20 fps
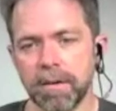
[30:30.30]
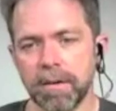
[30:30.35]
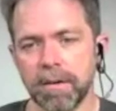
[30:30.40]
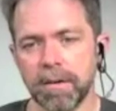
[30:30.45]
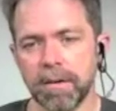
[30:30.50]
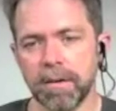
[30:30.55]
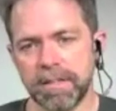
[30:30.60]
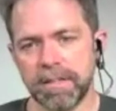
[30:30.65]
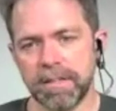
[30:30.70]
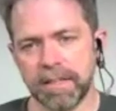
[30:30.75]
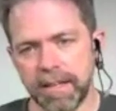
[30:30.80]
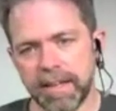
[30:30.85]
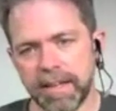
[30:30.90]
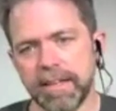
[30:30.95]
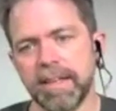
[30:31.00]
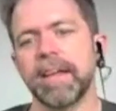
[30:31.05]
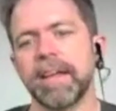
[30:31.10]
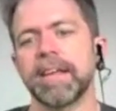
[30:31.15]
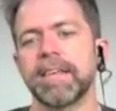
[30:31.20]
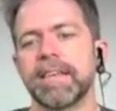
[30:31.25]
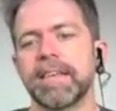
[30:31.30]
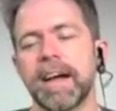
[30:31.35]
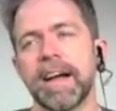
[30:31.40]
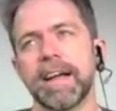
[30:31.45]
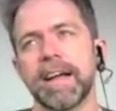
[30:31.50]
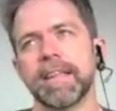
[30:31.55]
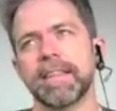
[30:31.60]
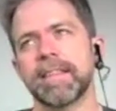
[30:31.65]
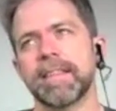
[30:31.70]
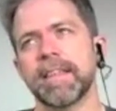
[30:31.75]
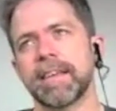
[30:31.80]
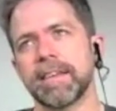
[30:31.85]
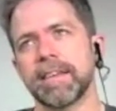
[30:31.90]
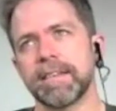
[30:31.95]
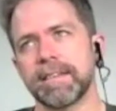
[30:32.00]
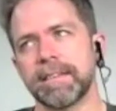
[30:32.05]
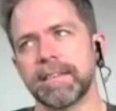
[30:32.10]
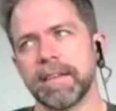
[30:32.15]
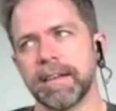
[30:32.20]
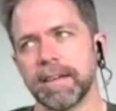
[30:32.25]
which is a diet that
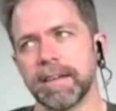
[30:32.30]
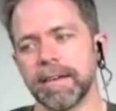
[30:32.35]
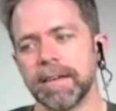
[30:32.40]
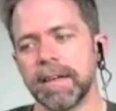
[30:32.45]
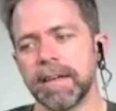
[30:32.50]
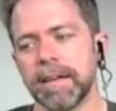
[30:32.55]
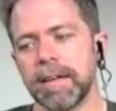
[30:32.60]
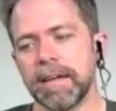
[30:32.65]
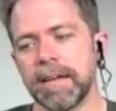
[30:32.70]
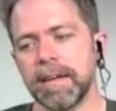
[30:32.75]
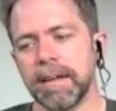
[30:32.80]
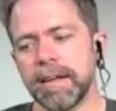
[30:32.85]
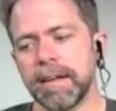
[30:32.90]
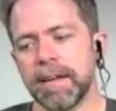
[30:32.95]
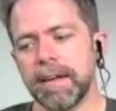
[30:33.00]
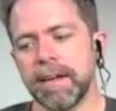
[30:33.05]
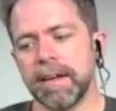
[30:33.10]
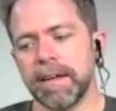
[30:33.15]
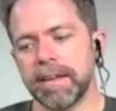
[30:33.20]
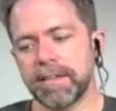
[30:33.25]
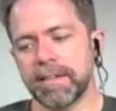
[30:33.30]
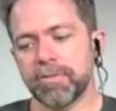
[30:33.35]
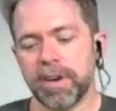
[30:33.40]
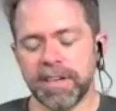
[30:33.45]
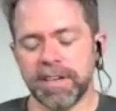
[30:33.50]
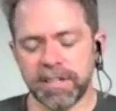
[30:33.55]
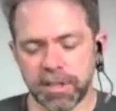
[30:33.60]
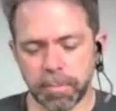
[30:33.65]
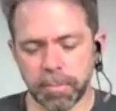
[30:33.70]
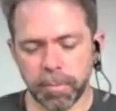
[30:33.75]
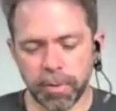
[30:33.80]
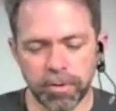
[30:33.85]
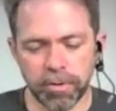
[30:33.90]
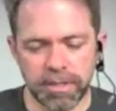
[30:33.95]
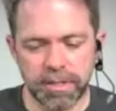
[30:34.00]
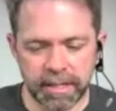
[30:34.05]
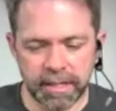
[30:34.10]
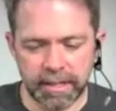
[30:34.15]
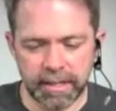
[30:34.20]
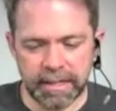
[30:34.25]
is it stresses
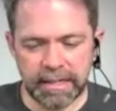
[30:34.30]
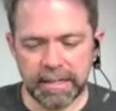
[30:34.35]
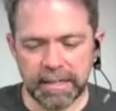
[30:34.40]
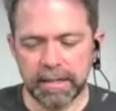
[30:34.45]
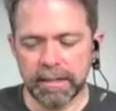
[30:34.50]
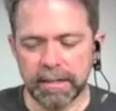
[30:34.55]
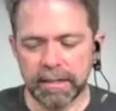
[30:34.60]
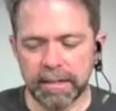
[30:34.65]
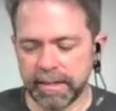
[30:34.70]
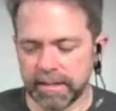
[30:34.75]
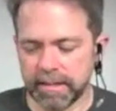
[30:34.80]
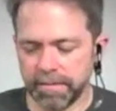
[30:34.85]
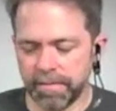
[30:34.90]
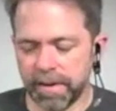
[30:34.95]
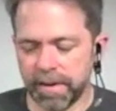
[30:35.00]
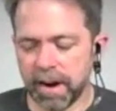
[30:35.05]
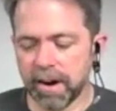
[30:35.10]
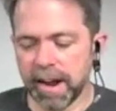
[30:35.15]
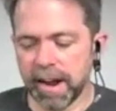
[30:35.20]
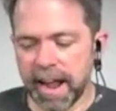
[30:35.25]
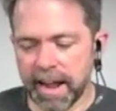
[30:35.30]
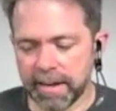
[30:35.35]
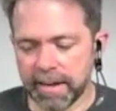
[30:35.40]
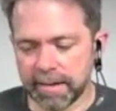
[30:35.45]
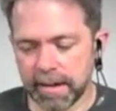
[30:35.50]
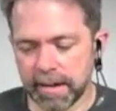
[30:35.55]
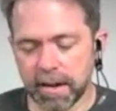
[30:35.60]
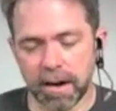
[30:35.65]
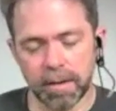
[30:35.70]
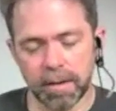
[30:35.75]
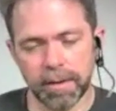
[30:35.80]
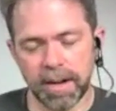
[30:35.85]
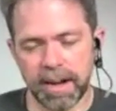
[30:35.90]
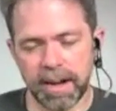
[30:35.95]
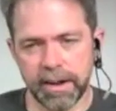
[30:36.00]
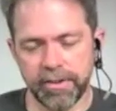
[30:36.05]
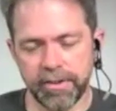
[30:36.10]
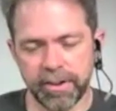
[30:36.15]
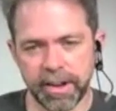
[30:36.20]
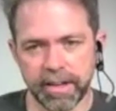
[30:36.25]
protein. It's very
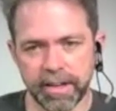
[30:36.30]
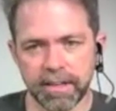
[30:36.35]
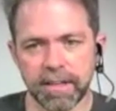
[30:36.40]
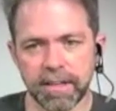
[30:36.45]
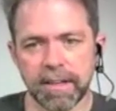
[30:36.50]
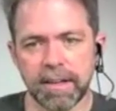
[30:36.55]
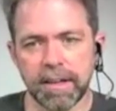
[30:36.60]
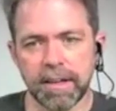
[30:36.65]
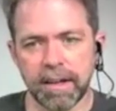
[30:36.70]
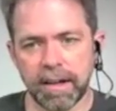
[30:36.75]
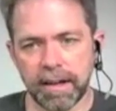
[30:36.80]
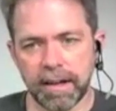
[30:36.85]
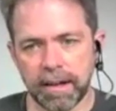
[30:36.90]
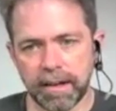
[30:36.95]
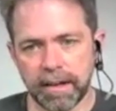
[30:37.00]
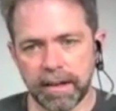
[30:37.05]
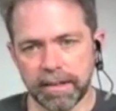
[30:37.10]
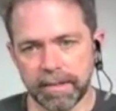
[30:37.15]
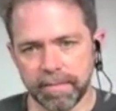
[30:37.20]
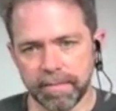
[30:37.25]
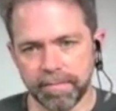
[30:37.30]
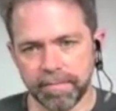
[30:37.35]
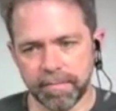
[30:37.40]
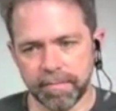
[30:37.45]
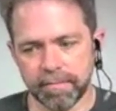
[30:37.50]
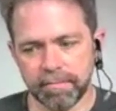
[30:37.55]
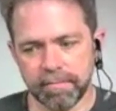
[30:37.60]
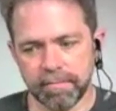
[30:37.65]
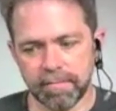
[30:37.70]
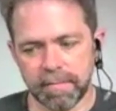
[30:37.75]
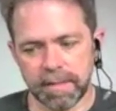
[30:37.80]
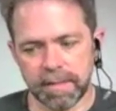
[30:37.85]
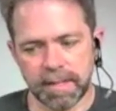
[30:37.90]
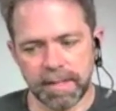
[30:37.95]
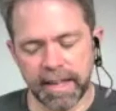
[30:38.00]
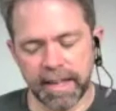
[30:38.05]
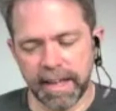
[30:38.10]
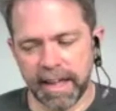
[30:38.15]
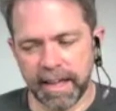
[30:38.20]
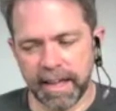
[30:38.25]
anti-carbohydrate, uh,
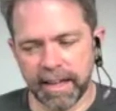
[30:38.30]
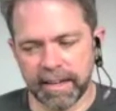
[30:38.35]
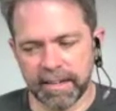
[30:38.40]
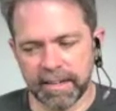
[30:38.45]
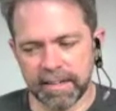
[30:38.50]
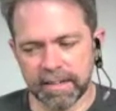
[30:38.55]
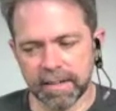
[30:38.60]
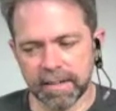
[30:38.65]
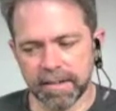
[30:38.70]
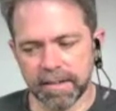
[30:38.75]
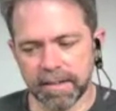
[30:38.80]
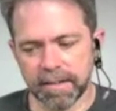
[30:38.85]
and